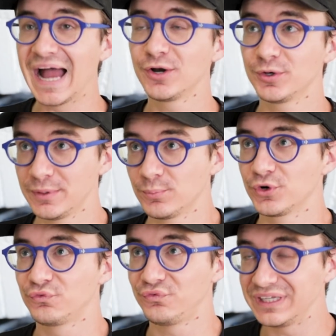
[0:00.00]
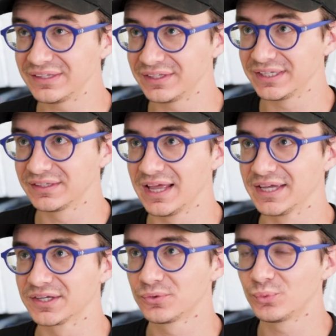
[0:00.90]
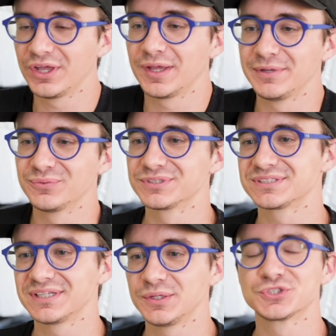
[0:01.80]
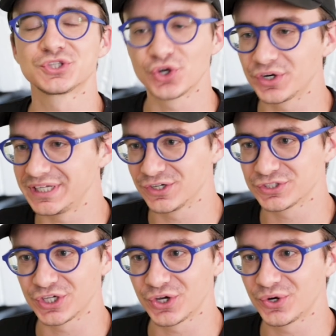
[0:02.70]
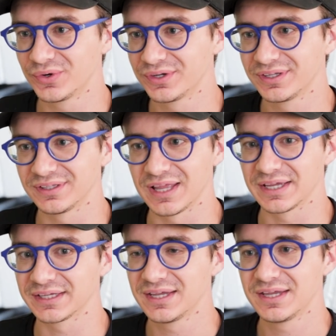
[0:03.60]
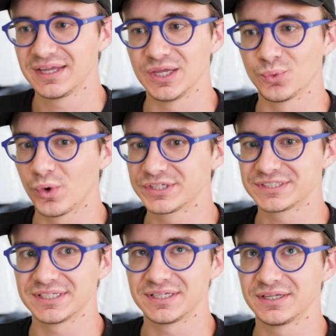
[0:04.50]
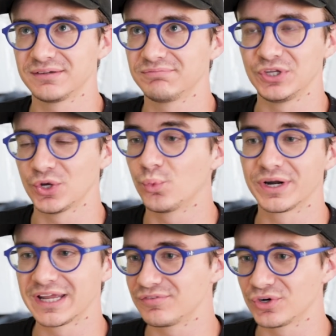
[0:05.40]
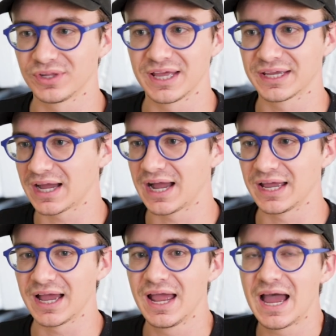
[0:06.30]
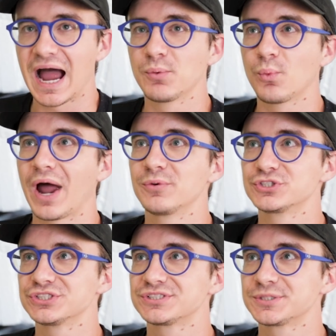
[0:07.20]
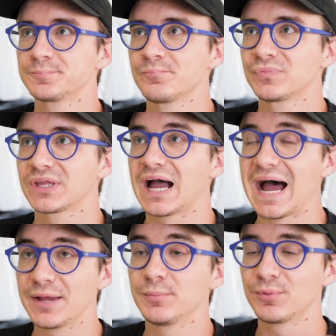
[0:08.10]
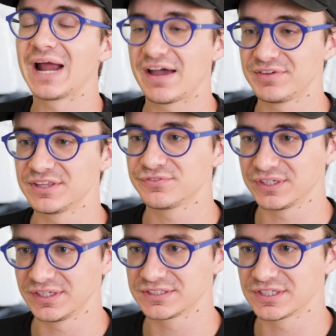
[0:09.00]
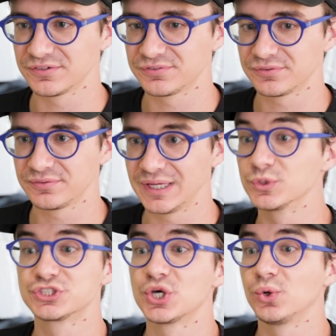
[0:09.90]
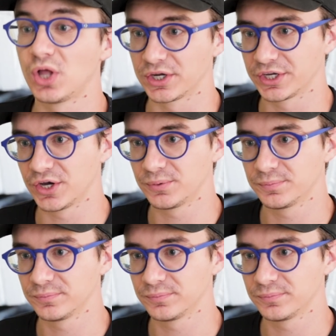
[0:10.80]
I remember feeling like, well, I mean, it was 30 years ago. Like, it wasn't, you know, whatever. Like, I was just, I remember having the feelings of, it was so long ago.